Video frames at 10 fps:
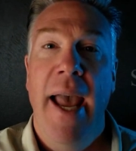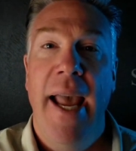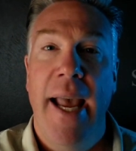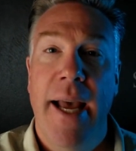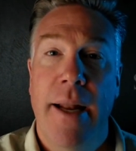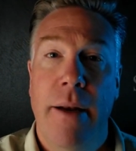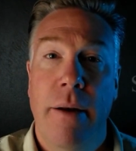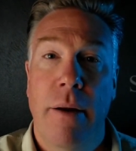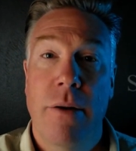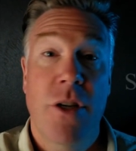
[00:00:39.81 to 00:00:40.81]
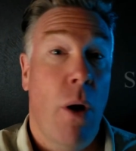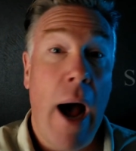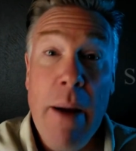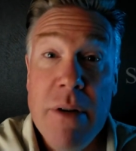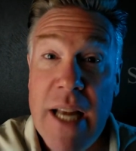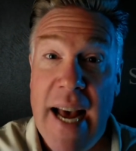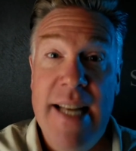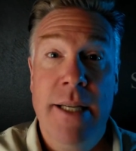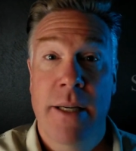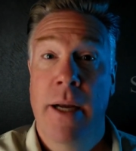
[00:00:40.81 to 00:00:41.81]
And so I was
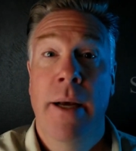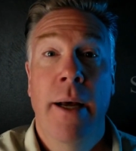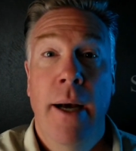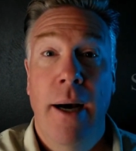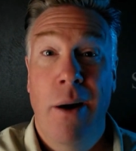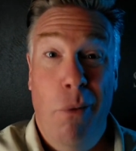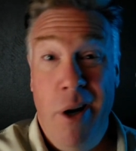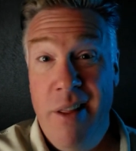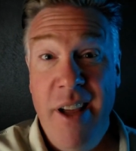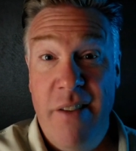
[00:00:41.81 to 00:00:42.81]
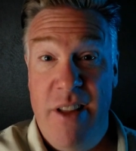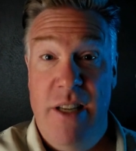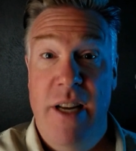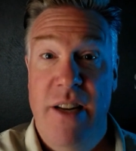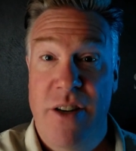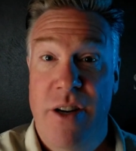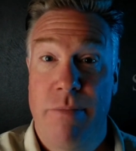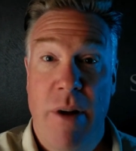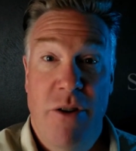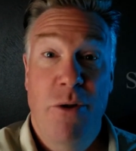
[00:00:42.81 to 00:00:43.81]
asked, uh, what do you think of this? As
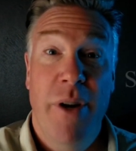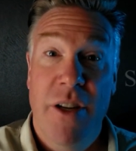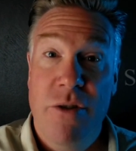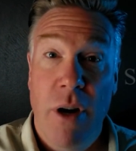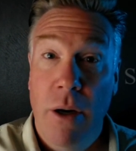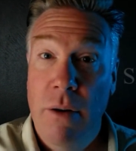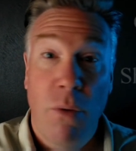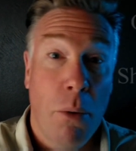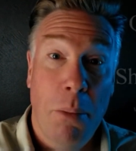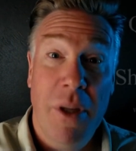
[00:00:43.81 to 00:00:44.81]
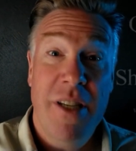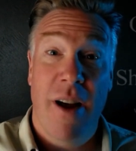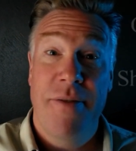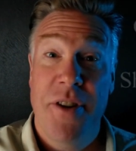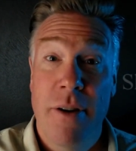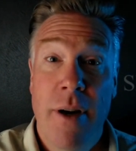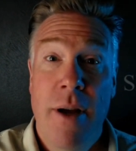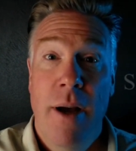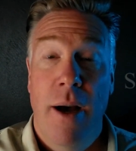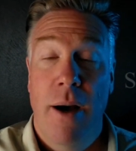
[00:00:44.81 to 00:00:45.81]
a, a shooting instructor, former police officer,
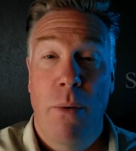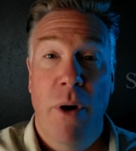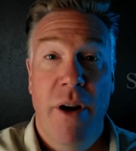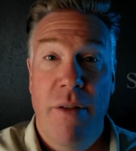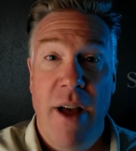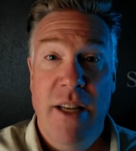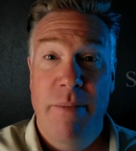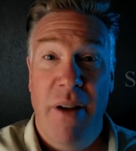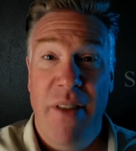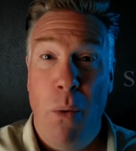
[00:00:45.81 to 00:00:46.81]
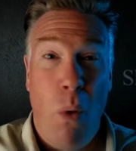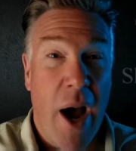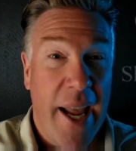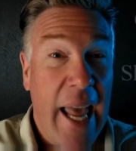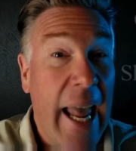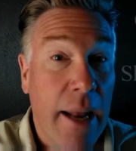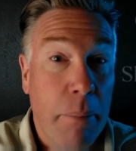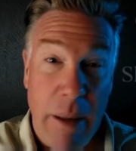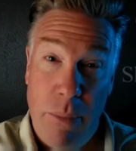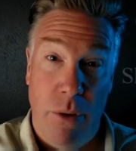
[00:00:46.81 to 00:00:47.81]
uh, what are your thoughts about that? Why
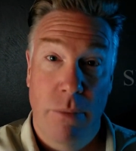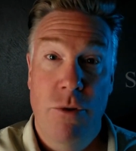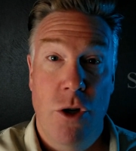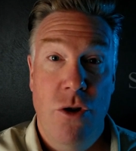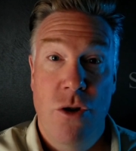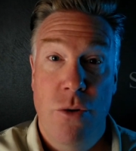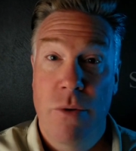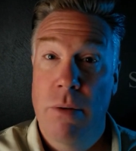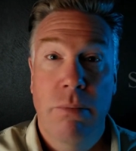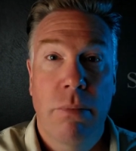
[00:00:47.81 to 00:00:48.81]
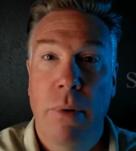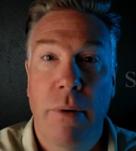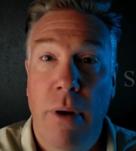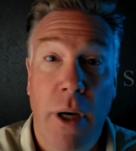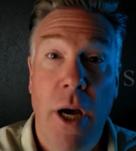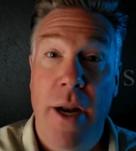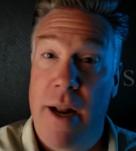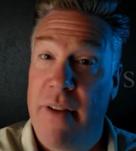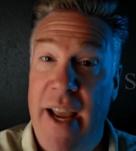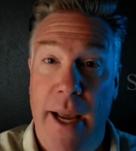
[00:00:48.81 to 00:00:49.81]
can't people just shoot a gun
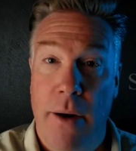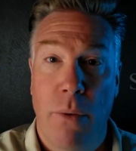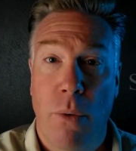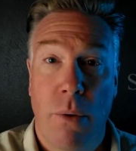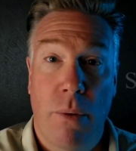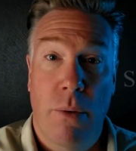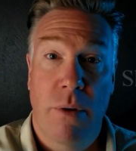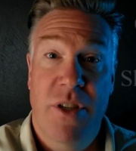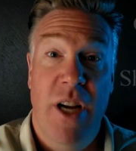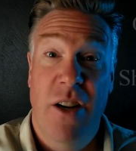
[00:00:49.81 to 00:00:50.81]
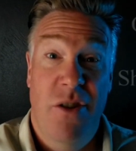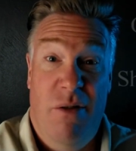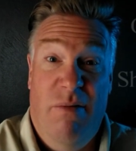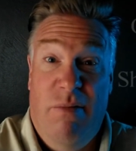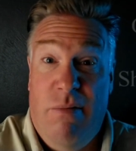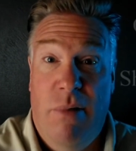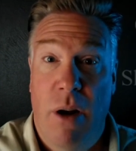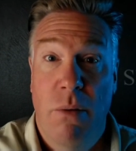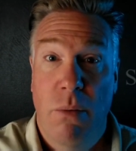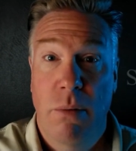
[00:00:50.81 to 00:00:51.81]
out of a hand or, or such. And,
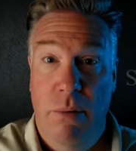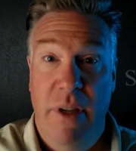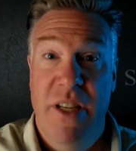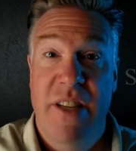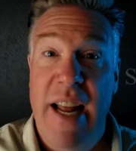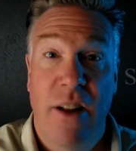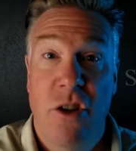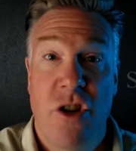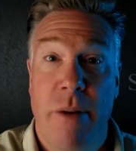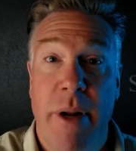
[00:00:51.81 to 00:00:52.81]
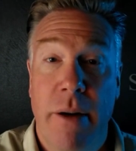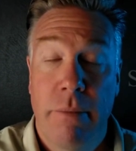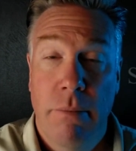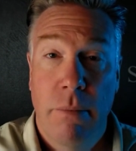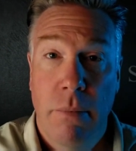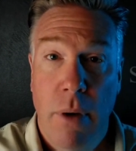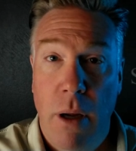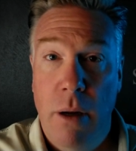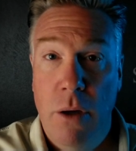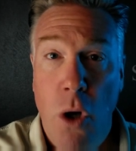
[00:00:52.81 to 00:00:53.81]
you know, is that a legitimate
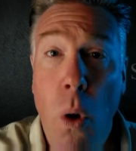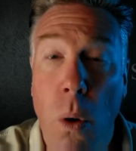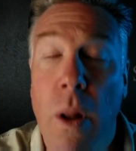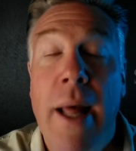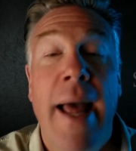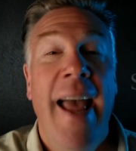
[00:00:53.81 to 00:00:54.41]
uh, goal?